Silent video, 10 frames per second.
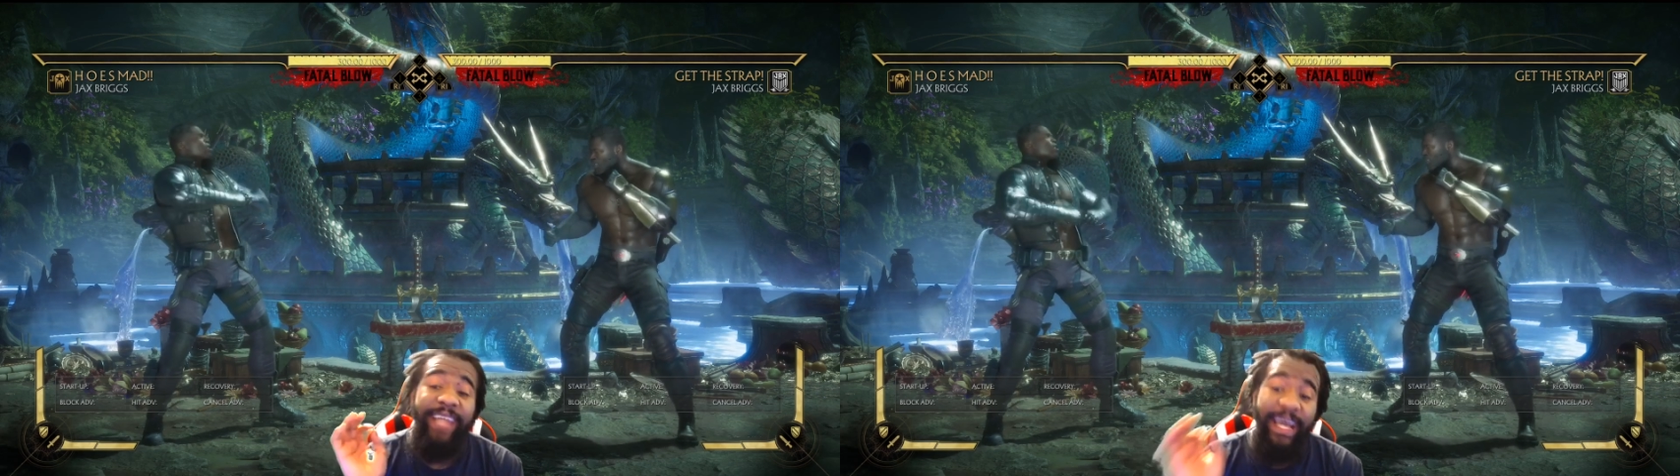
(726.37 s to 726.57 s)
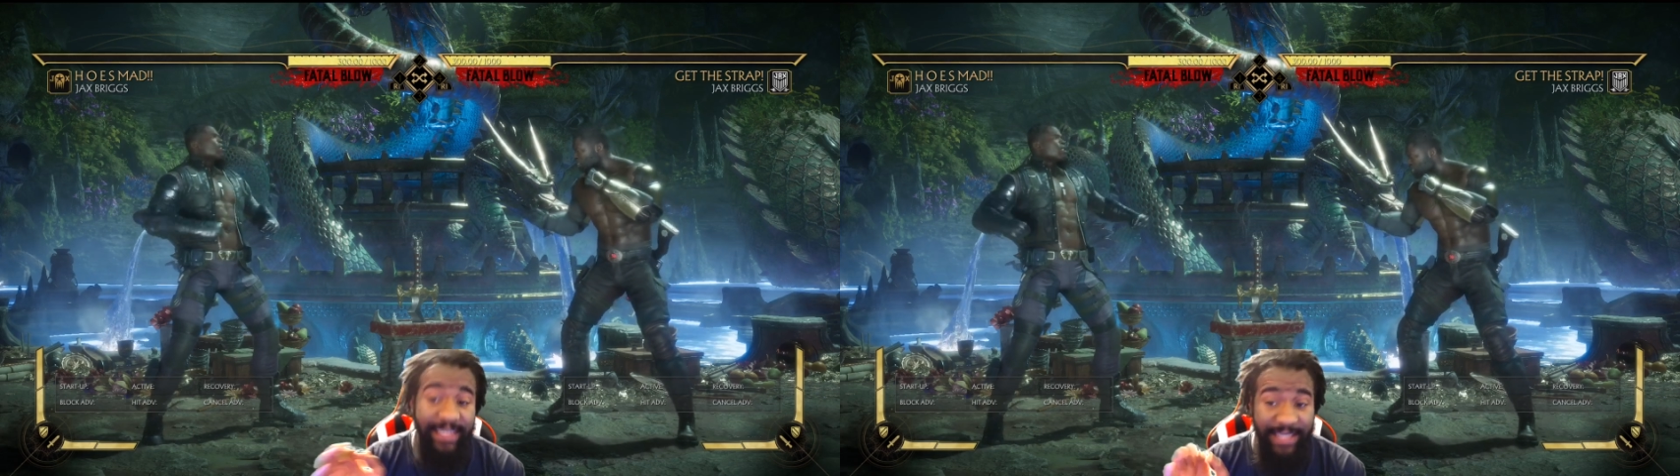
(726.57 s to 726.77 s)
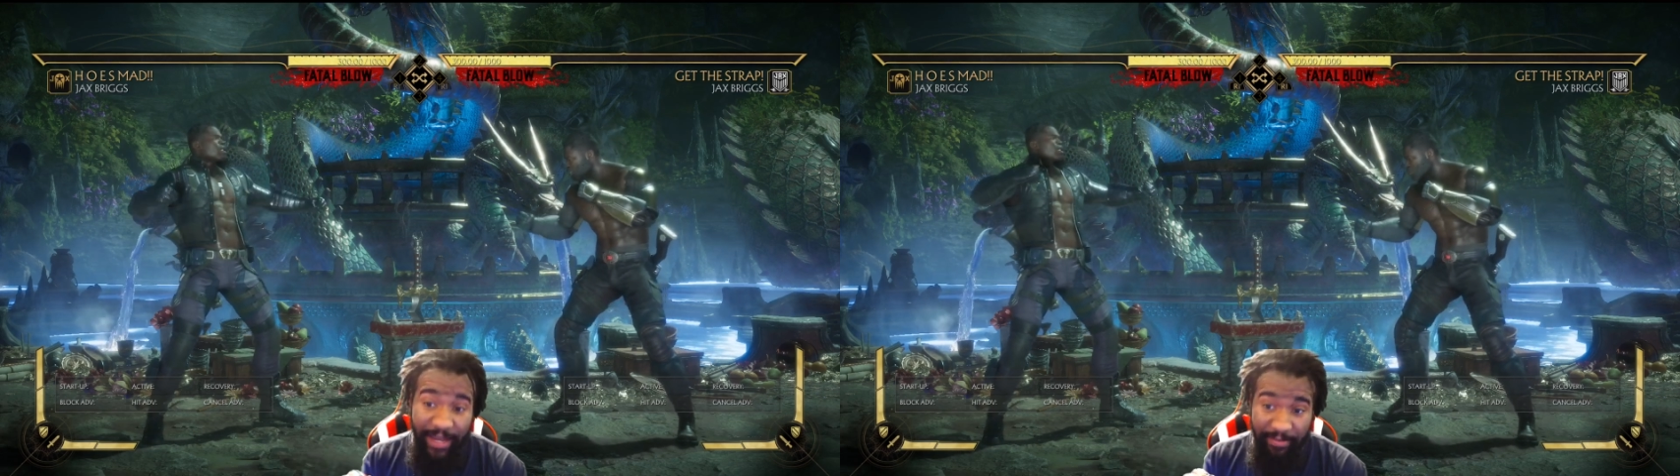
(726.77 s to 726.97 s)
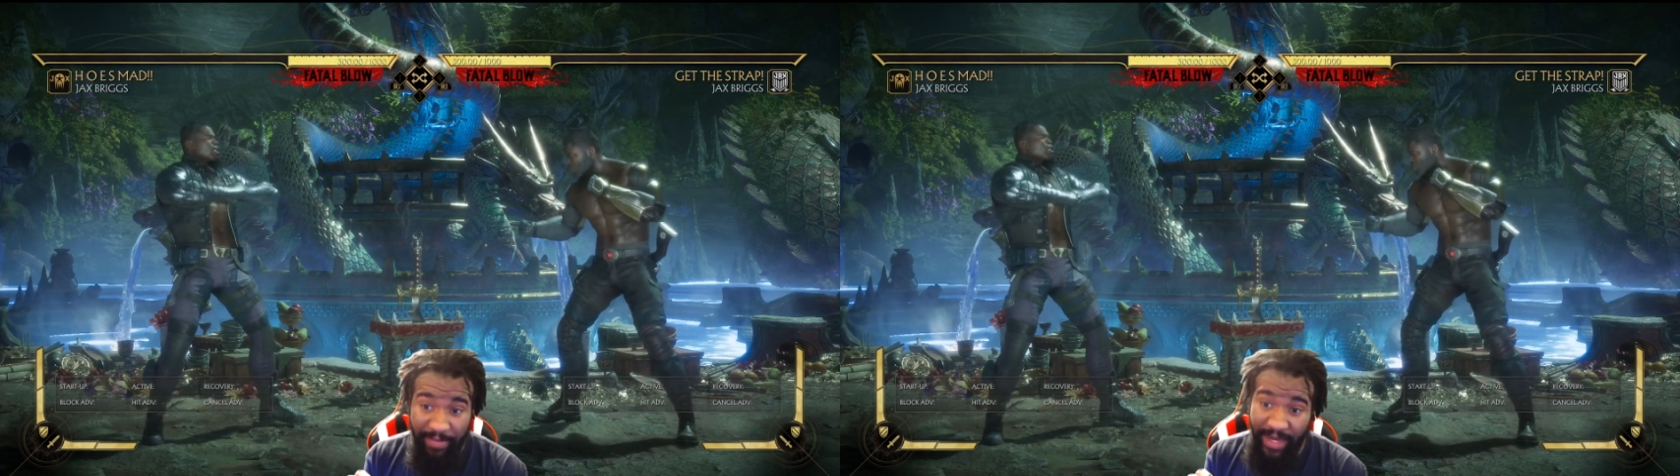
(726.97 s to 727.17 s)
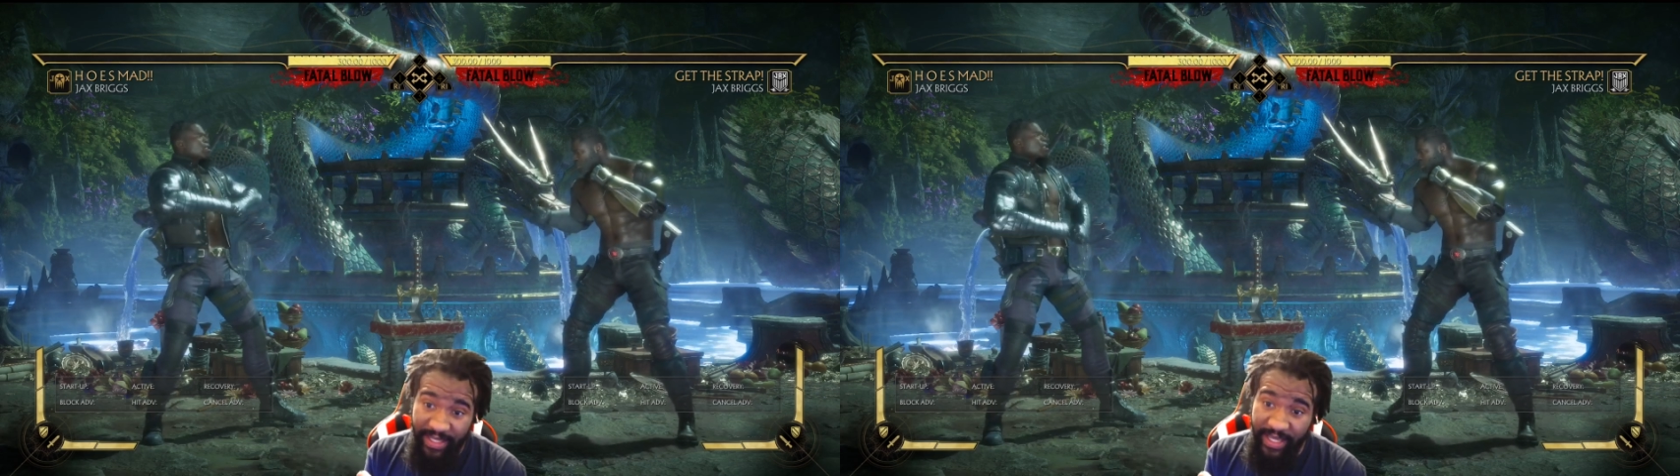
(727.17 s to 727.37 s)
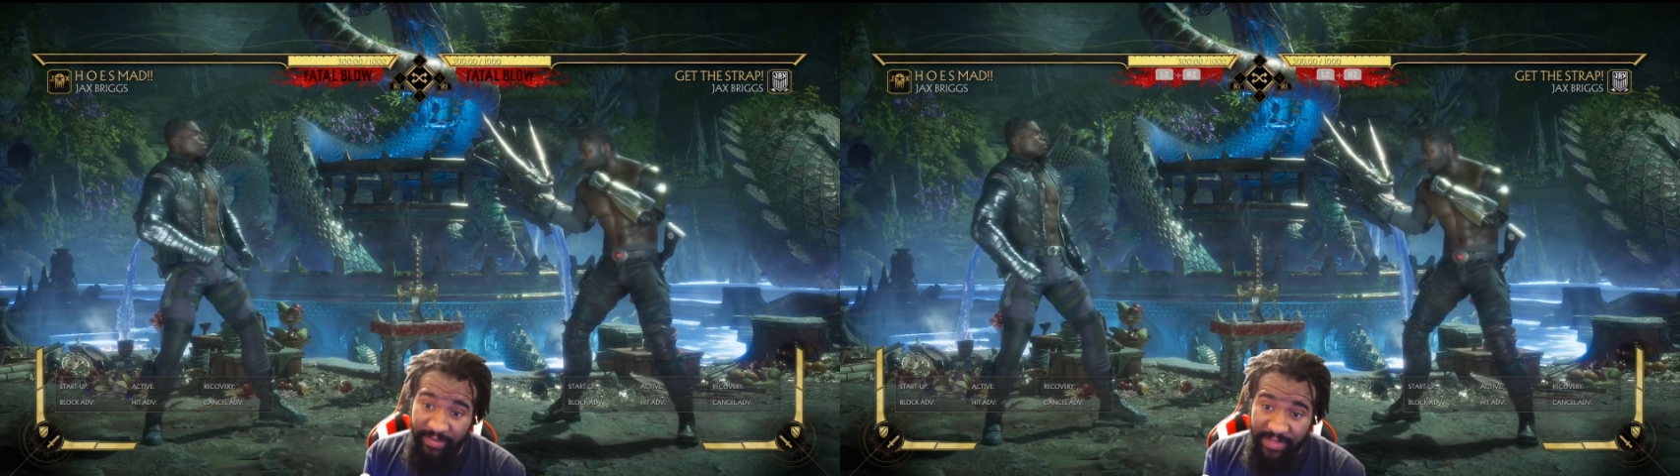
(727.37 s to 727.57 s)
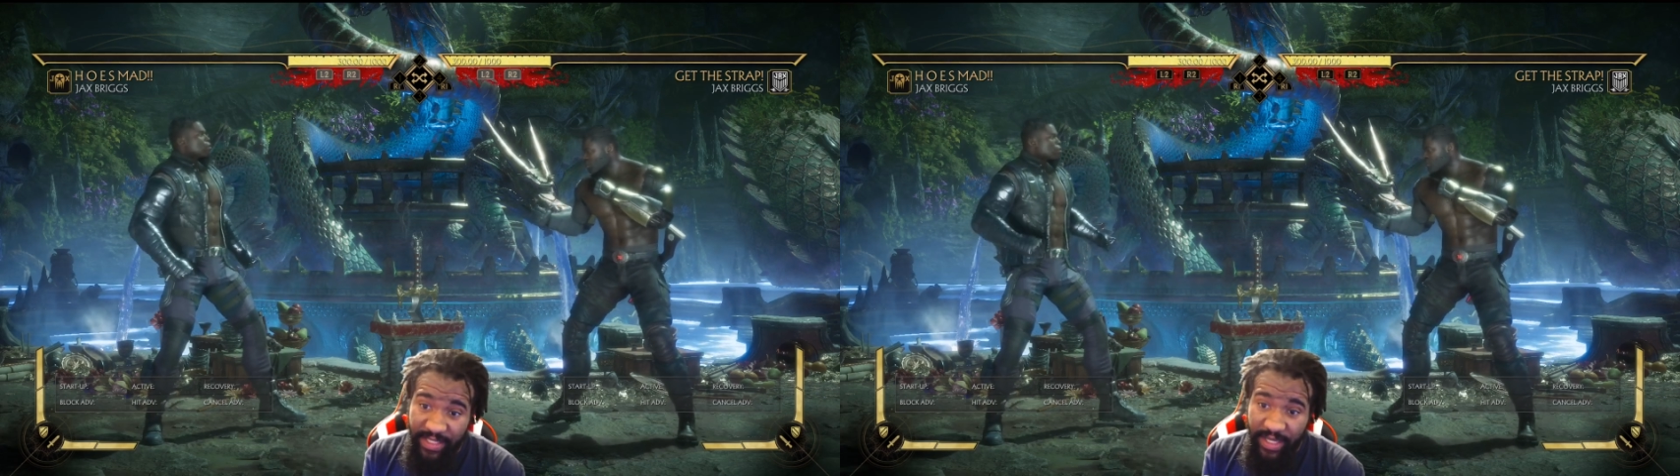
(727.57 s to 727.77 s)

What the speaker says: has a lot of mind games.